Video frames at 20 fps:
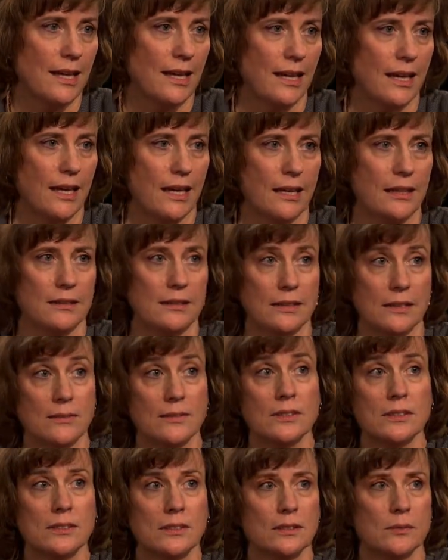And
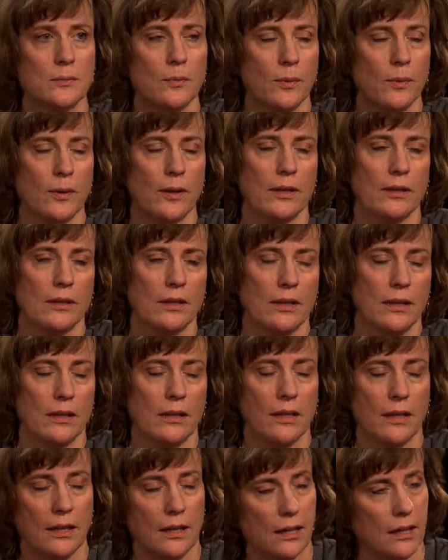even to the point that
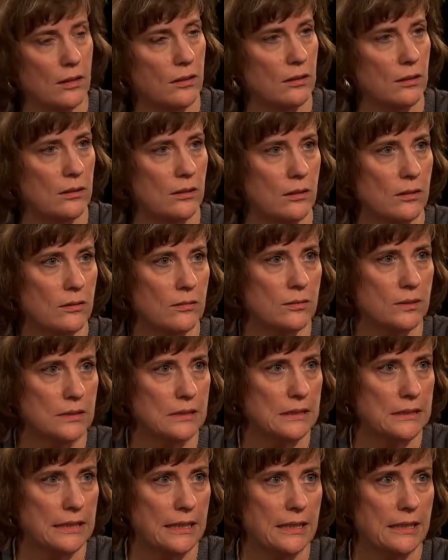they get a little over
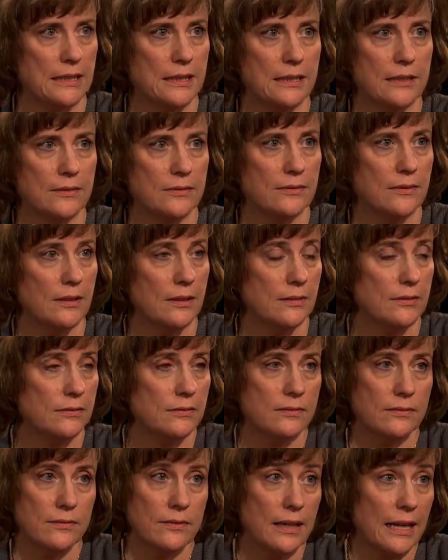sedated if, if
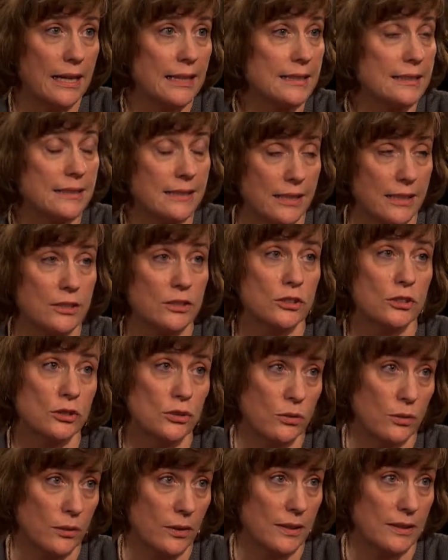that is their
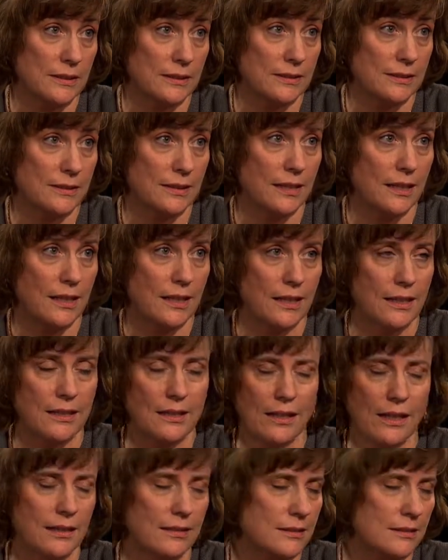choice,
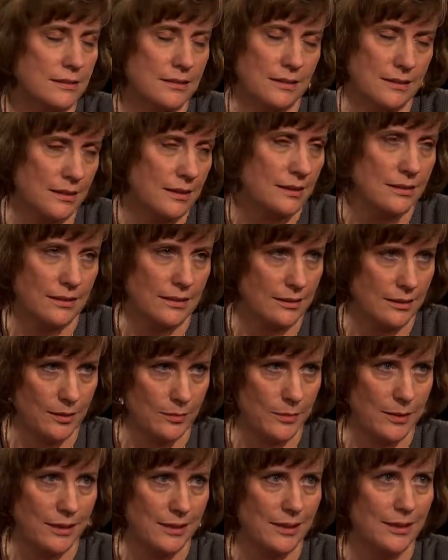not to kill
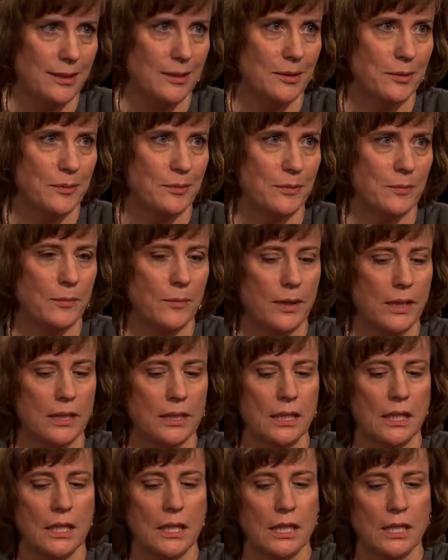anybody,
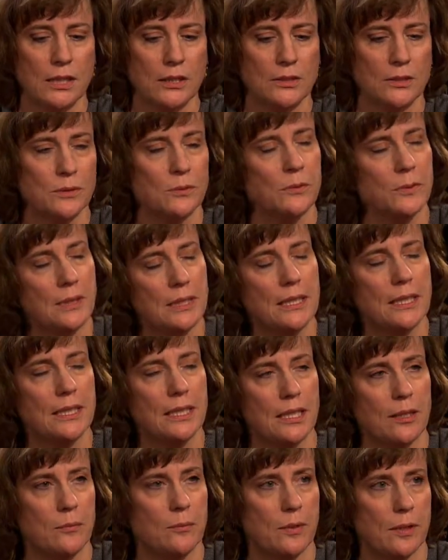but to really
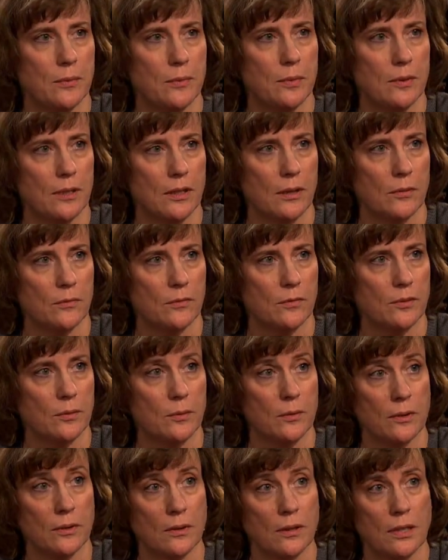keep people
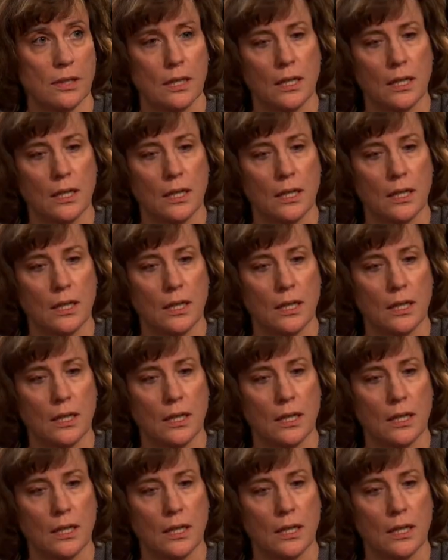comfortable.